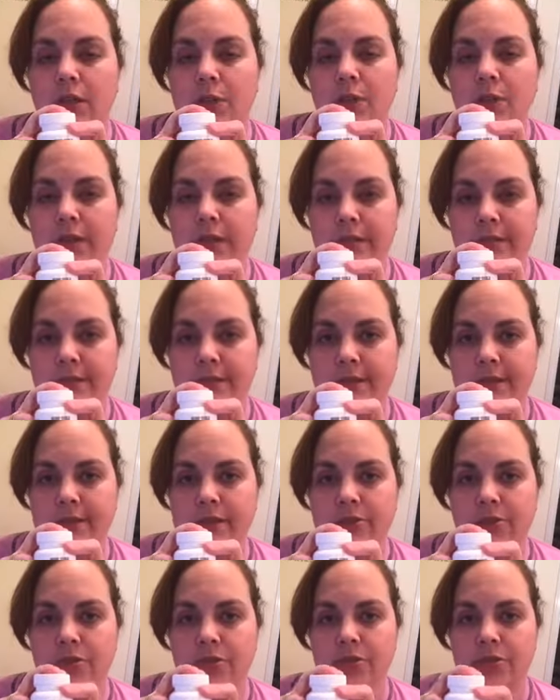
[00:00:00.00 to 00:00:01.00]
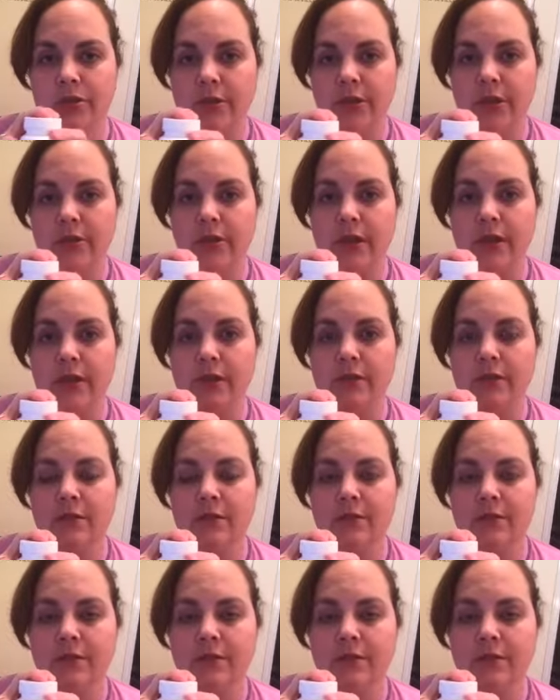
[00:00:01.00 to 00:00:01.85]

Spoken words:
processed sugary